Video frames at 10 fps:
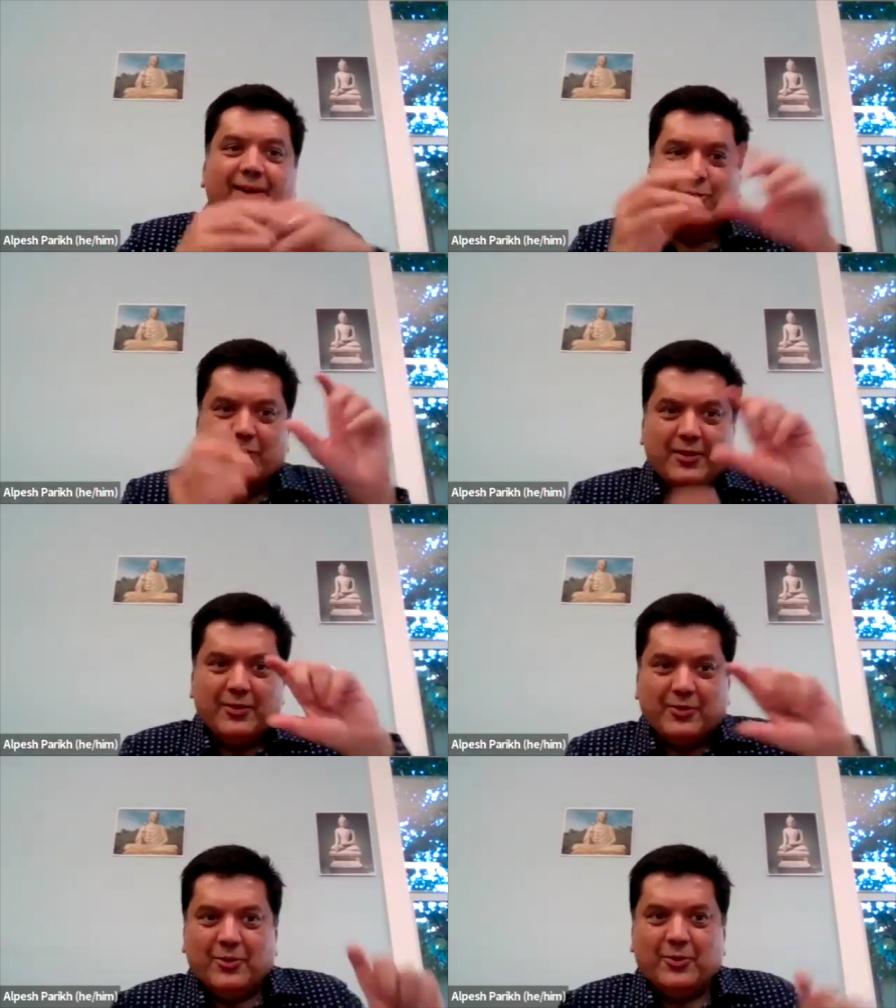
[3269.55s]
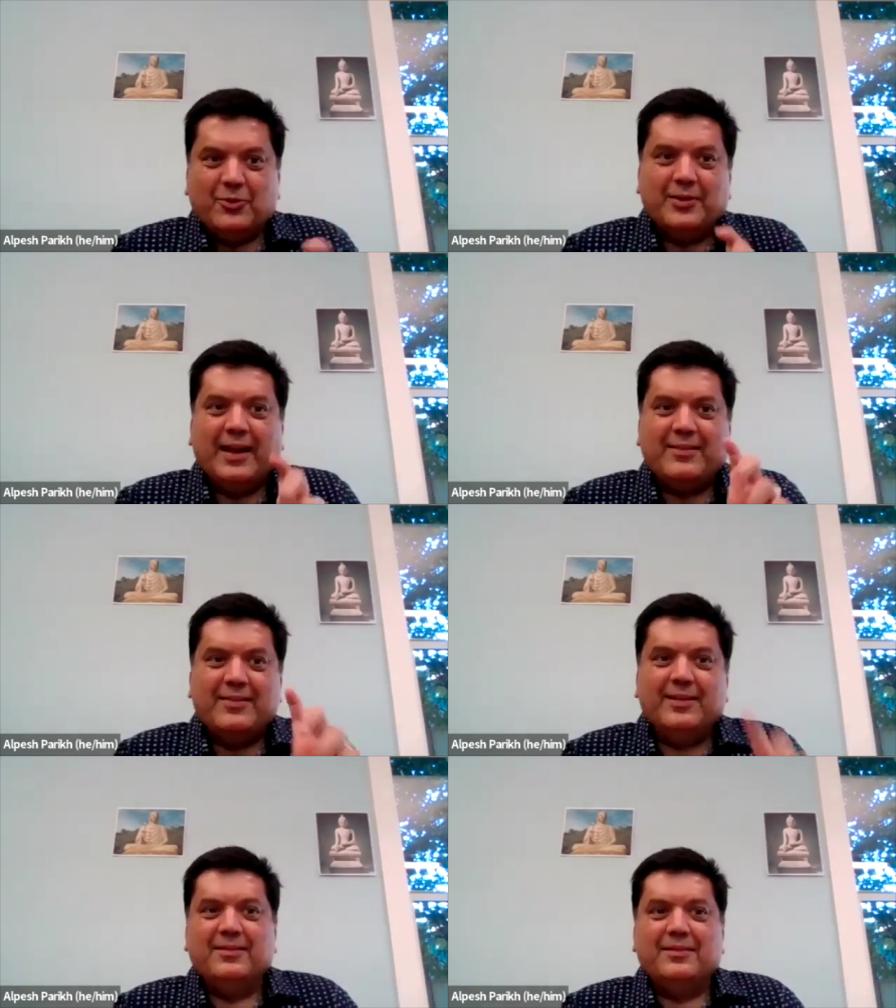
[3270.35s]
So
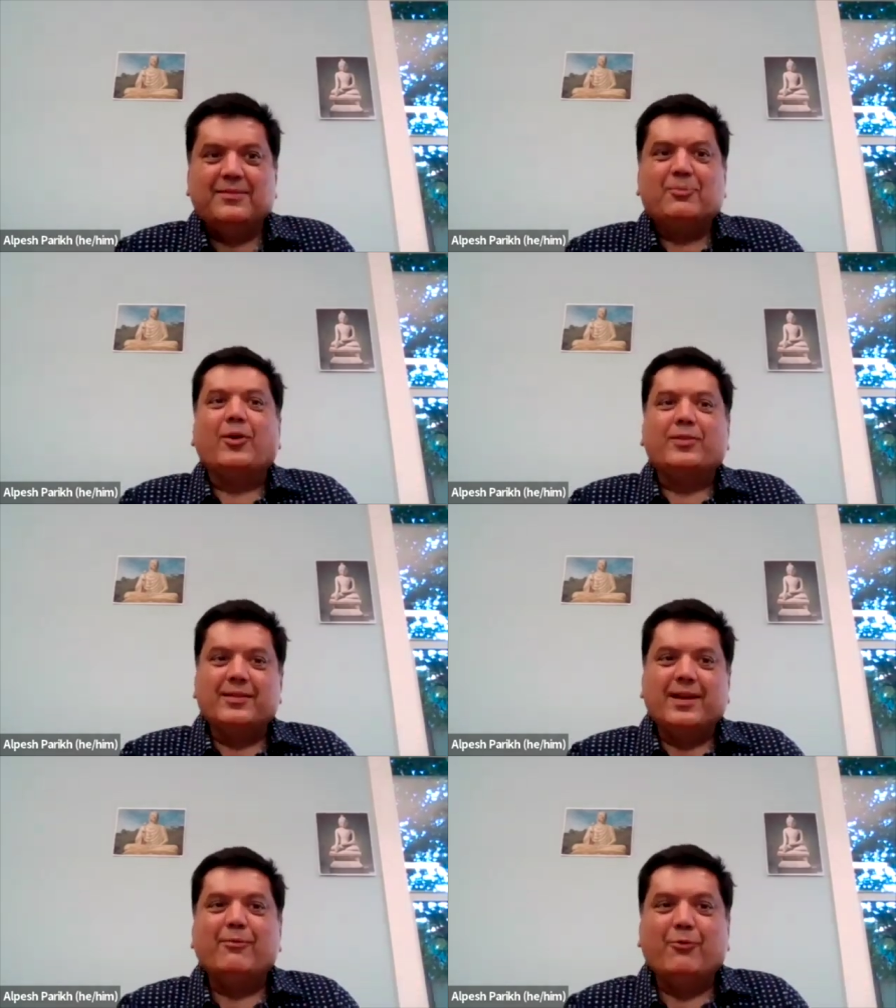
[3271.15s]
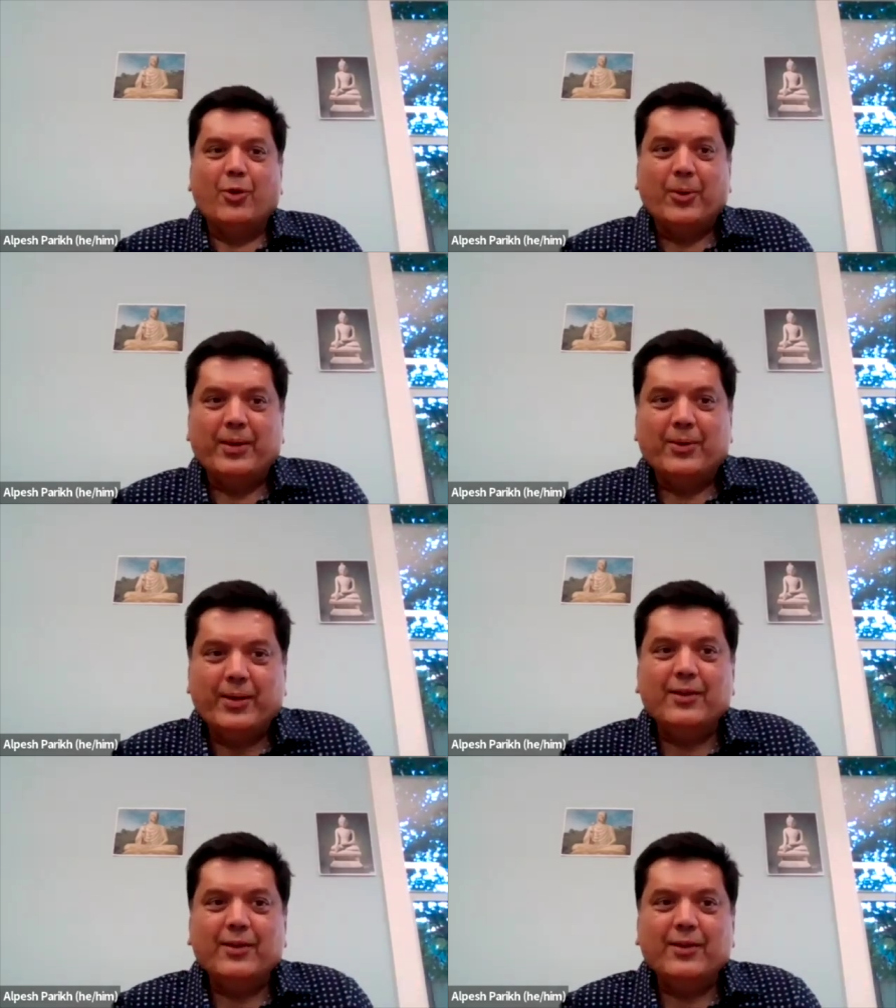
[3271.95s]
that's the process that I'm following.